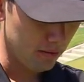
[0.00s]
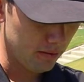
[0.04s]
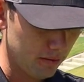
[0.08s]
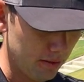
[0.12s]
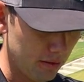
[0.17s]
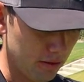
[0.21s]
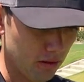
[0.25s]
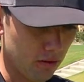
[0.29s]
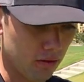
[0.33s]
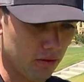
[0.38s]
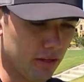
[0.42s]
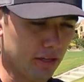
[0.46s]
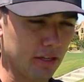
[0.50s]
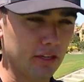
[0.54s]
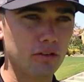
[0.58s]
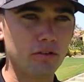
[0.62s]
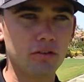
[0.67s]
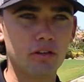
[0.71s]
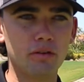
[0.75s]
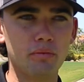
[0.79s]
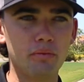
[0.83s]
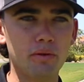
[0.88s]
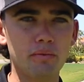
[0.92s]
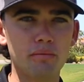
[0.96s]
you know, like you
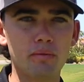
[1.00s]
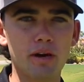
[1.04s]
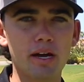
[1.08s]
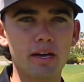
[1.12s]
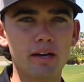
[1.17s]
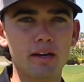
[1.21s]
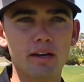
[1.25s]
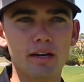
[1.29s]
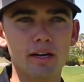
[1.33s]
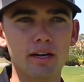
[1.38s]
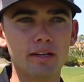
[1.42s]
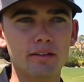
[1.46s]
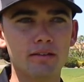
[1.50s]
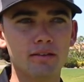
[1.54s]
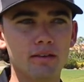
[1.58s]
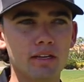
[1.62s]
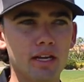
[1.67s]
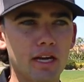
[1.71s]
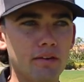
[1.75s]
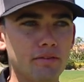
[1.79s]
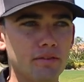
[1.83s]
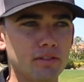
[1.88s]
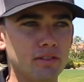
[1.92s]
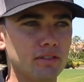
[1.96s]
could be my height and
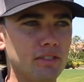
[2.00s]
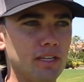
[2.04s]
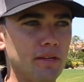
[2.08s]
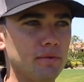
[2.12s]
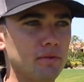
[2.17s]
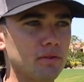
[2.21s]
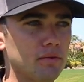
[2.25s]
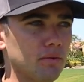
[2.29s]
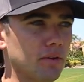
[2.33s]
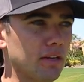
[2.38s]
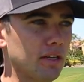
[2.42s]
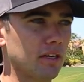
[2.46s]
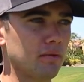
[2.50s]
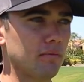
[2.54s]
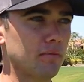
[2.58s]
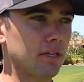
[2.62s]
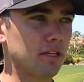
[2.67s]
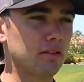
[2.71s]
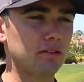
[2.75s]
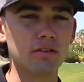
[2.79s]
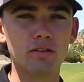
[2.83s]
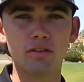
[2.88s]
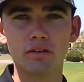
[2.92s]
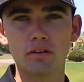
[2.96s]
have a steep swing and
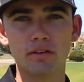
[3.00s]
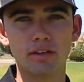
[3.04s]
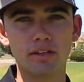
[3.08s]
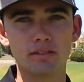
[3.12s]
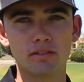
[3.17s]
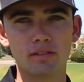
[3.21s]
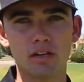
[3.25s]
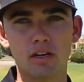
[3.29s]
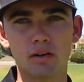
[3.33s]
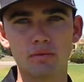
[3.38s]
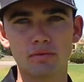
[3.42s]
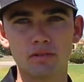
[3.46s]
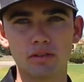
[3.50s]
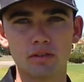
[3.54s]
be two degrees up.